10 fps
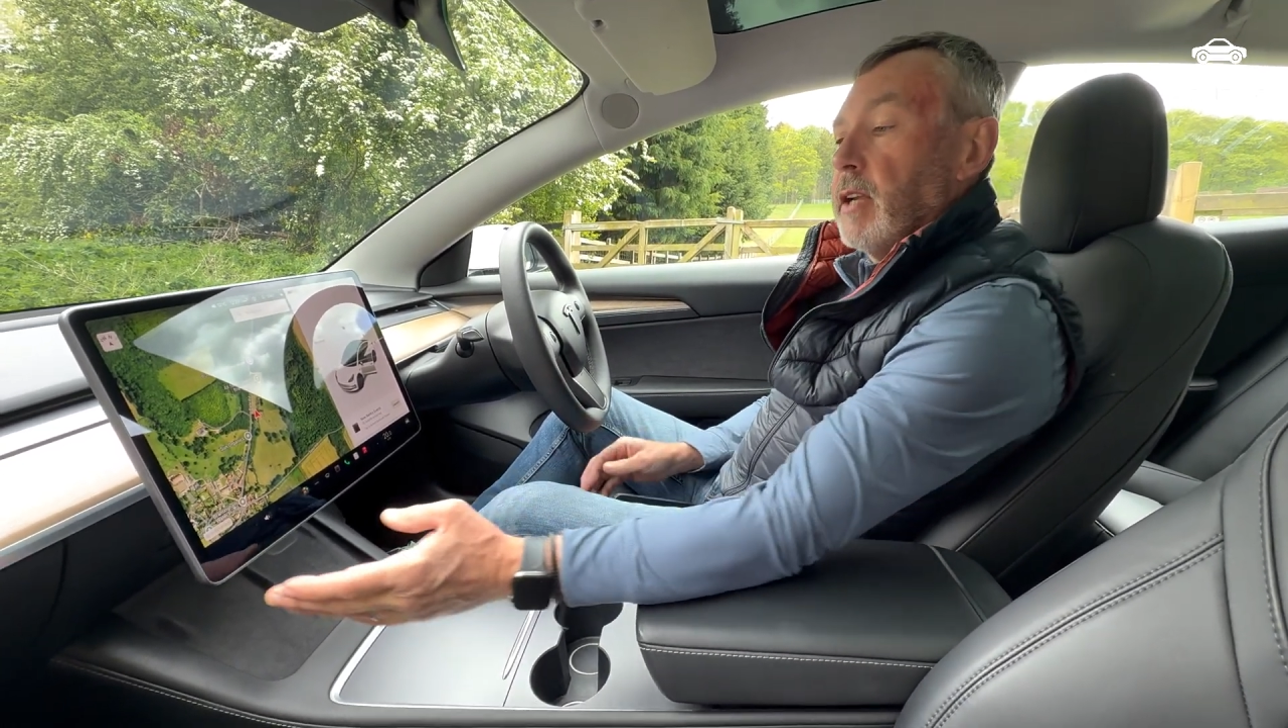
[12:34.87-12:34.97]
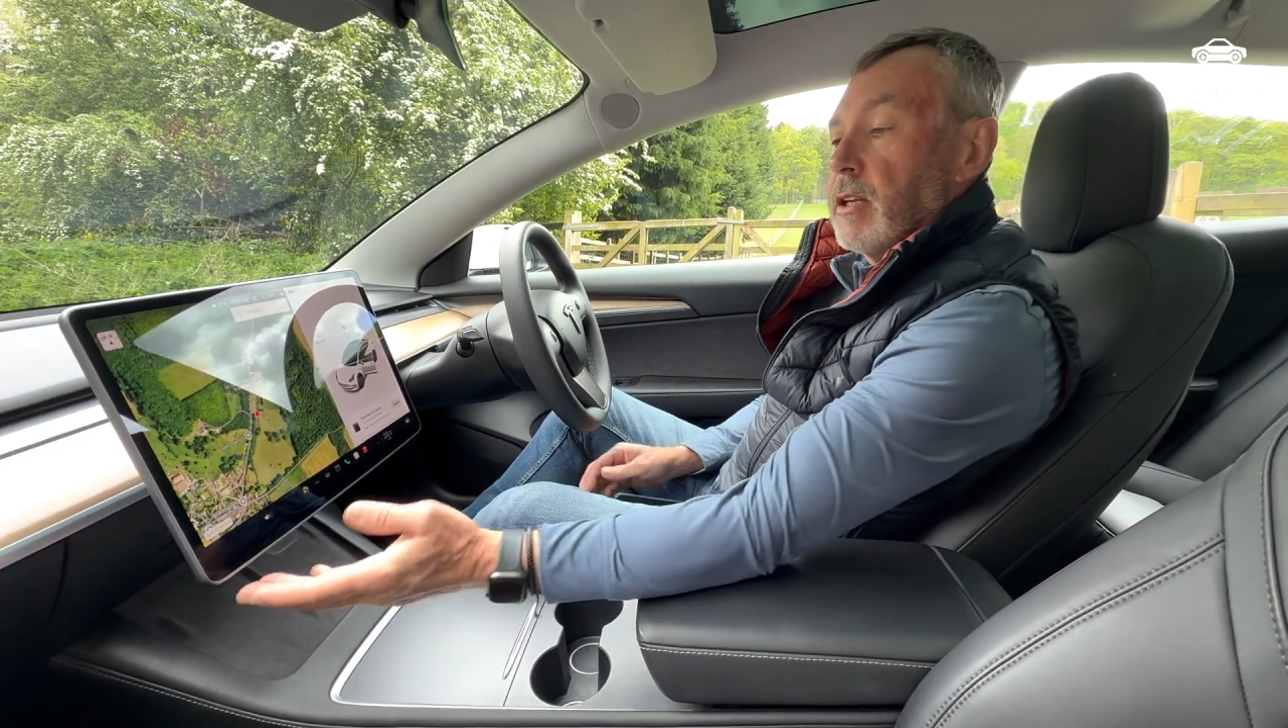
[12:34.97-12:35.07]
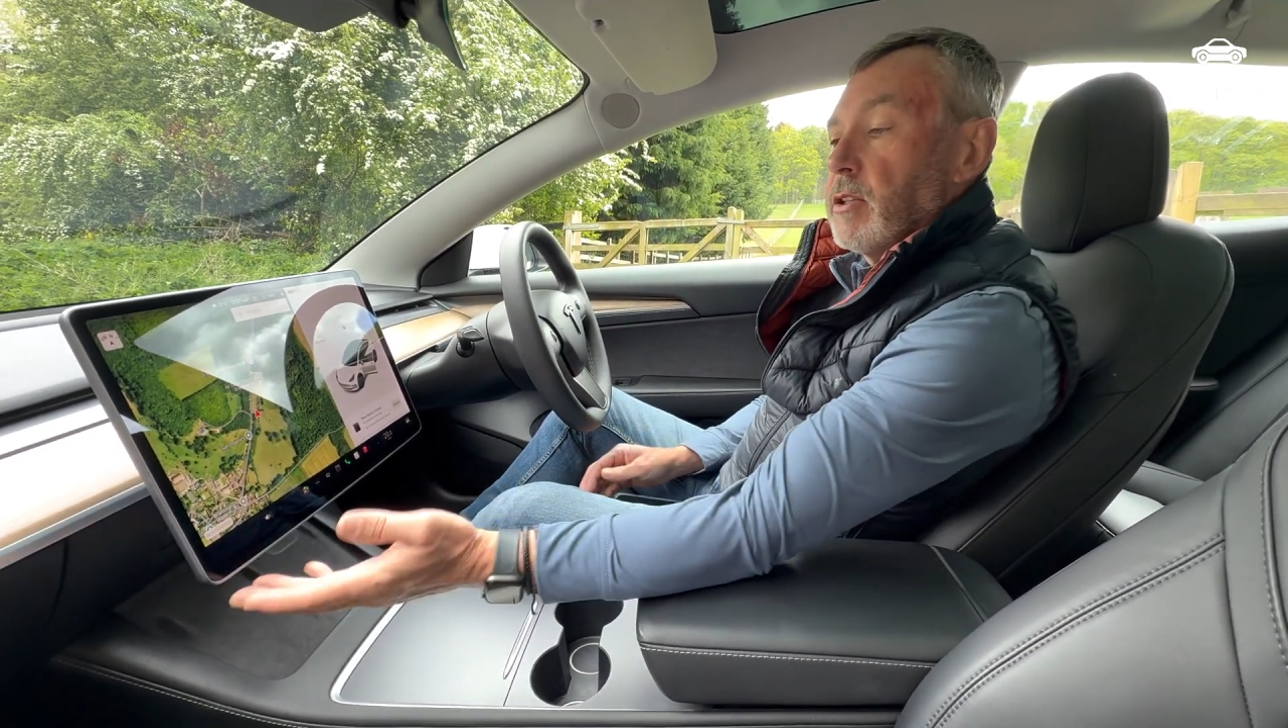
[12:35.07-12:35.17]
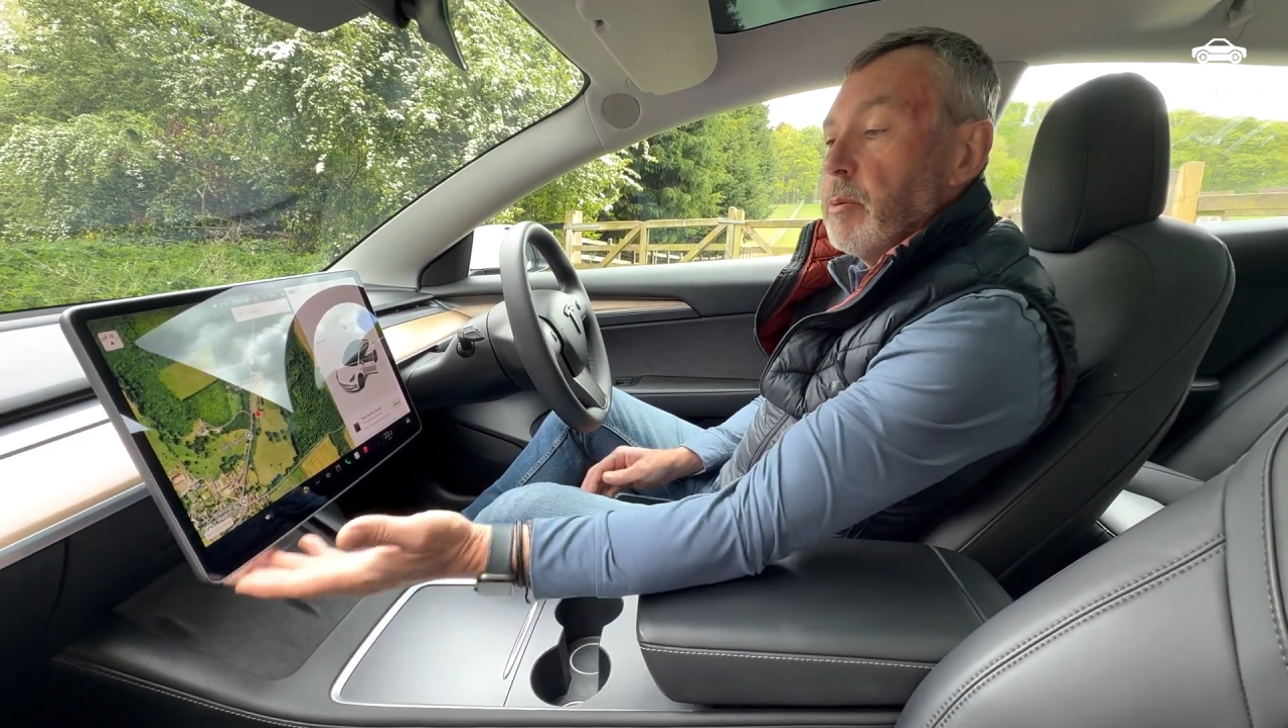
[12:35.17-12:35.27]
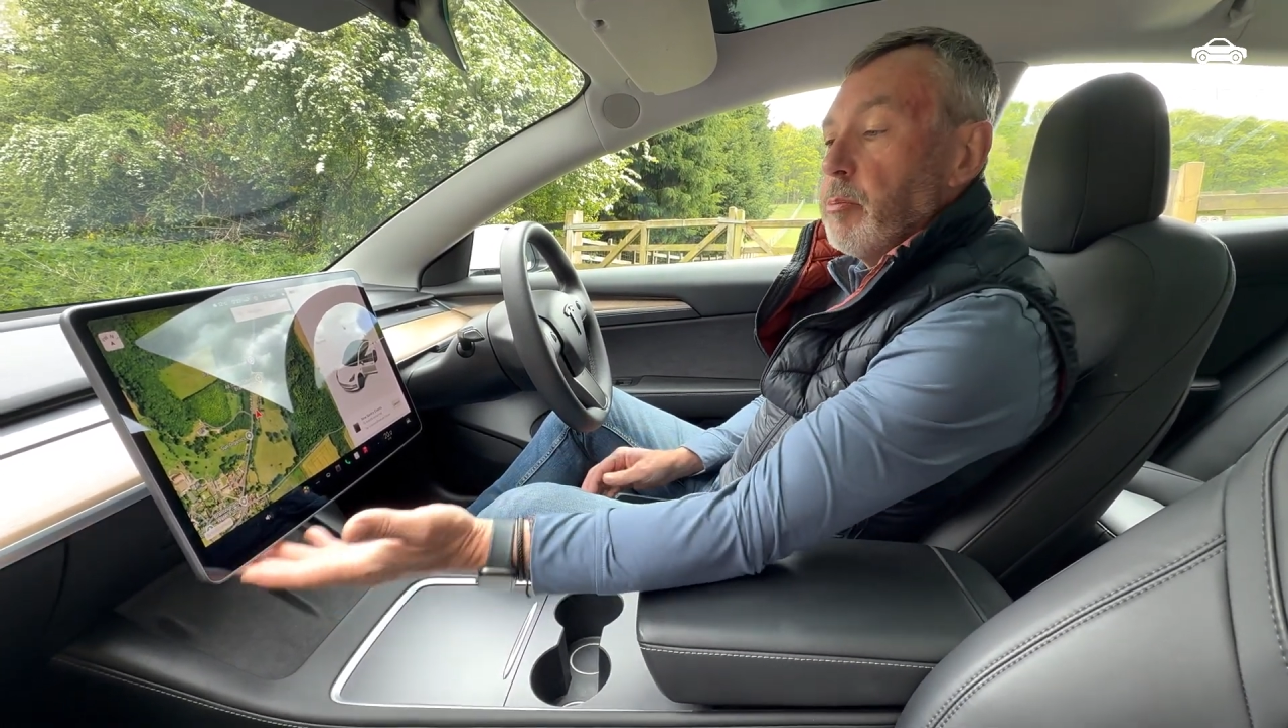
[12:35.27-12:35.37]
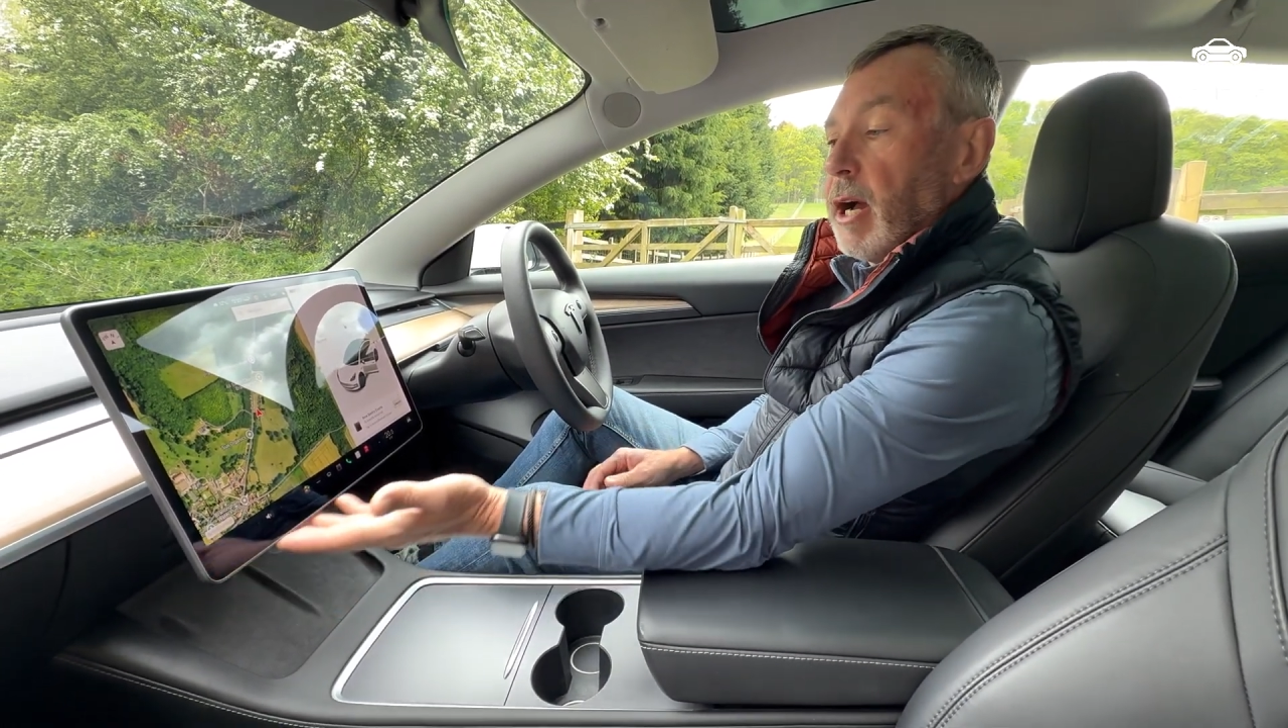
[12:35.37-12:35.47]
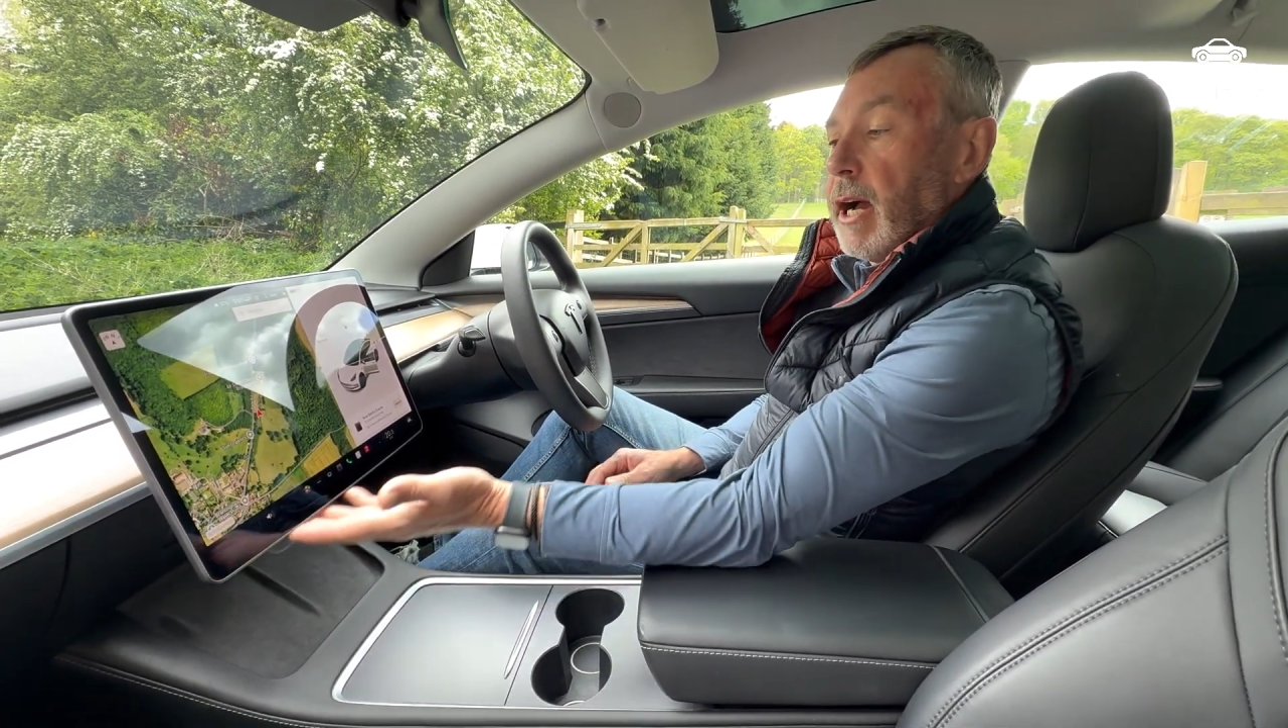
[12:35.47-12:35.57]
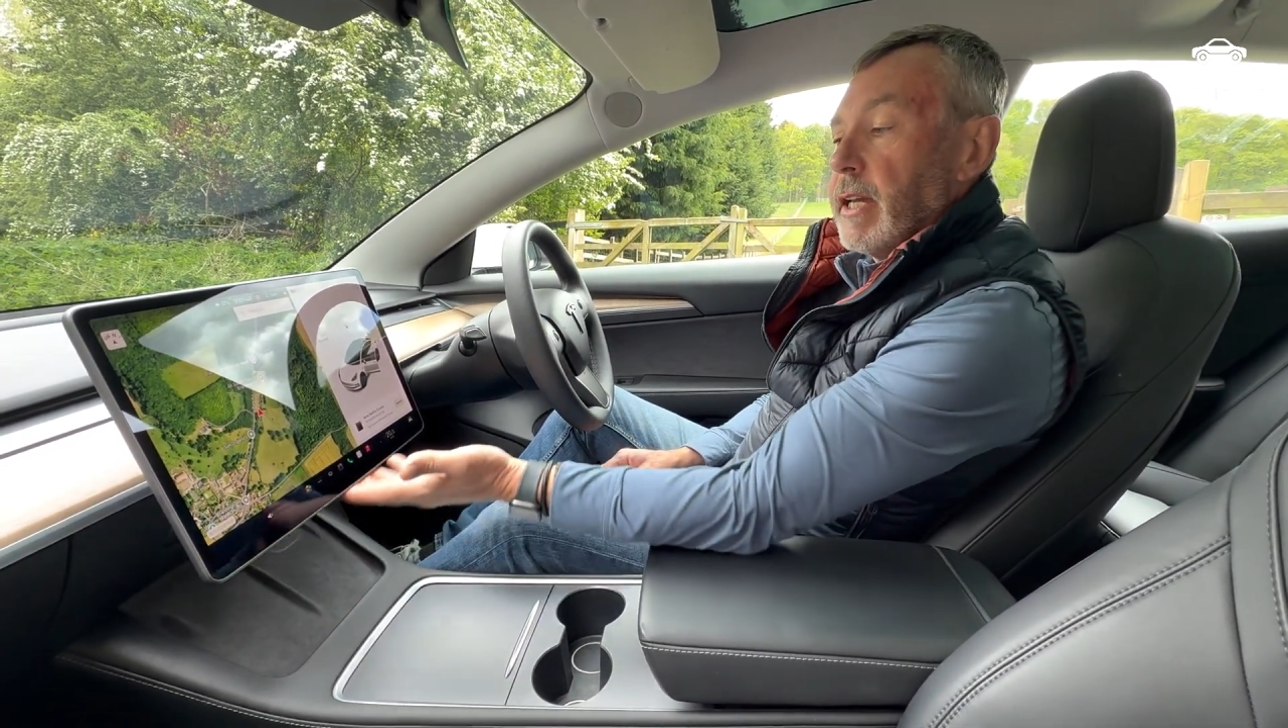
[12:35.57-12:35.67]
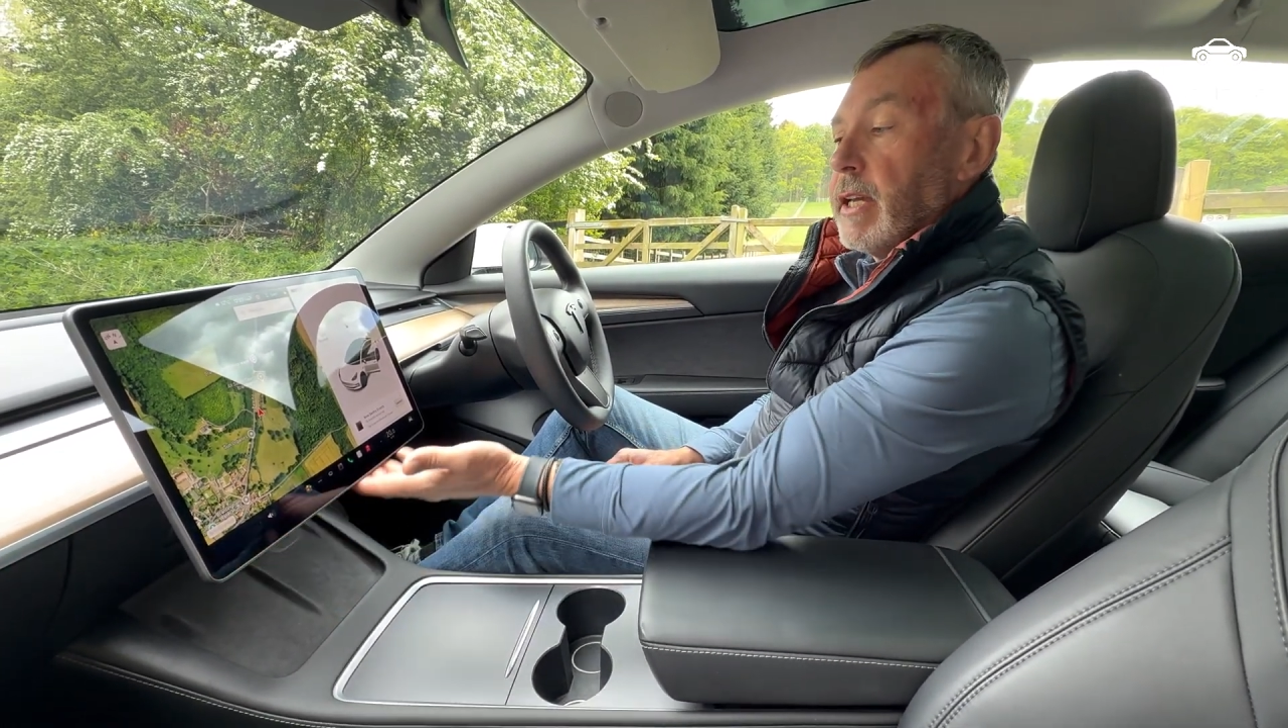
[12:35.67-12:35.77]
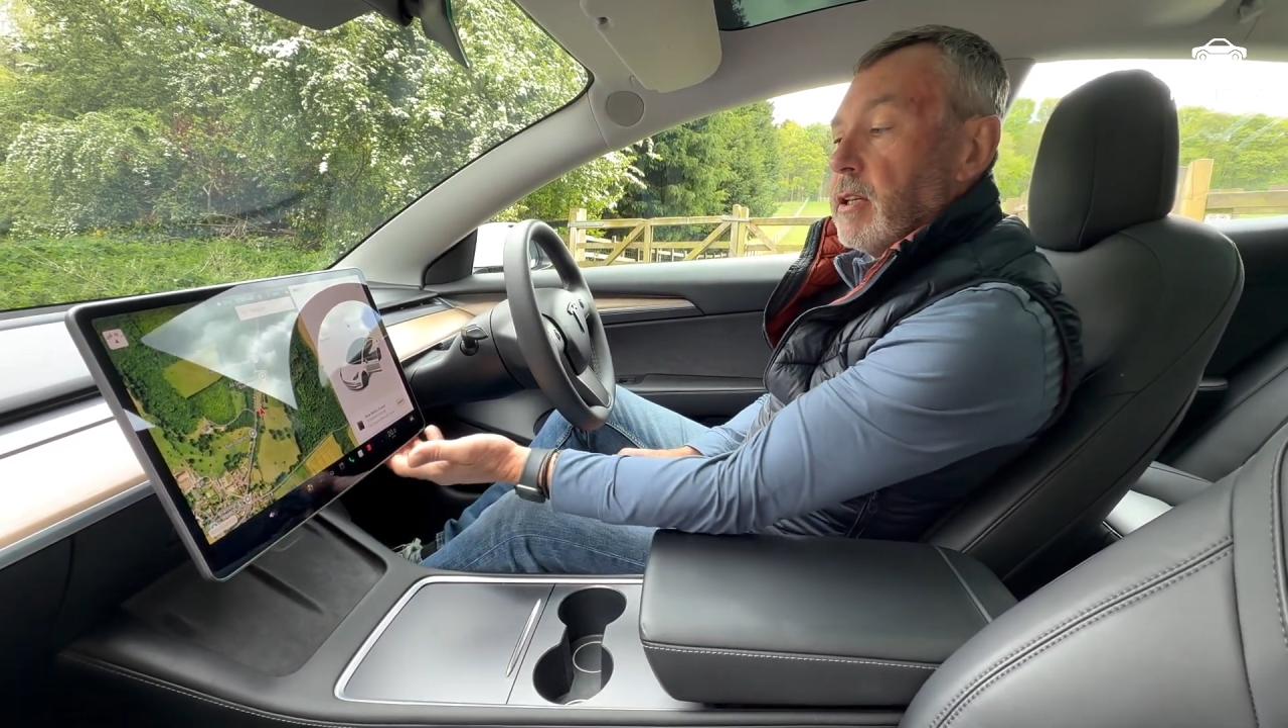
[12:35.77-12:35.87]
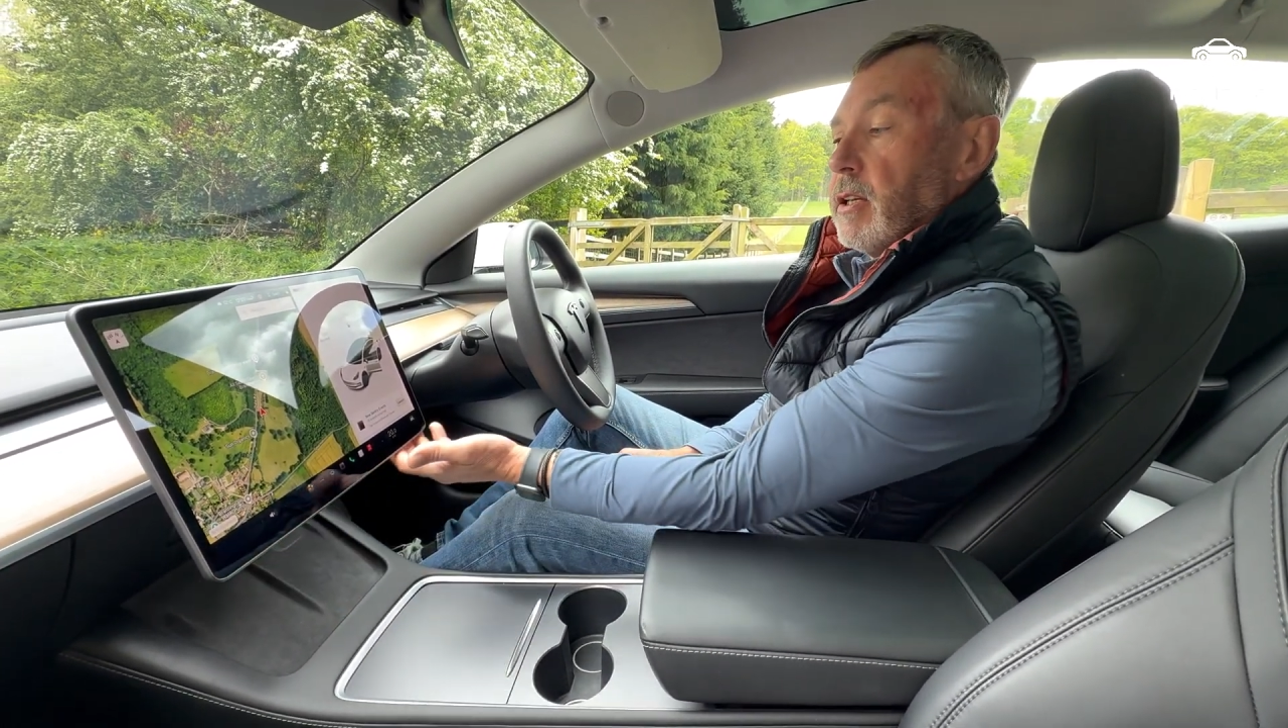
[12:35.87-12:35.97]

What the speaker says: actually buy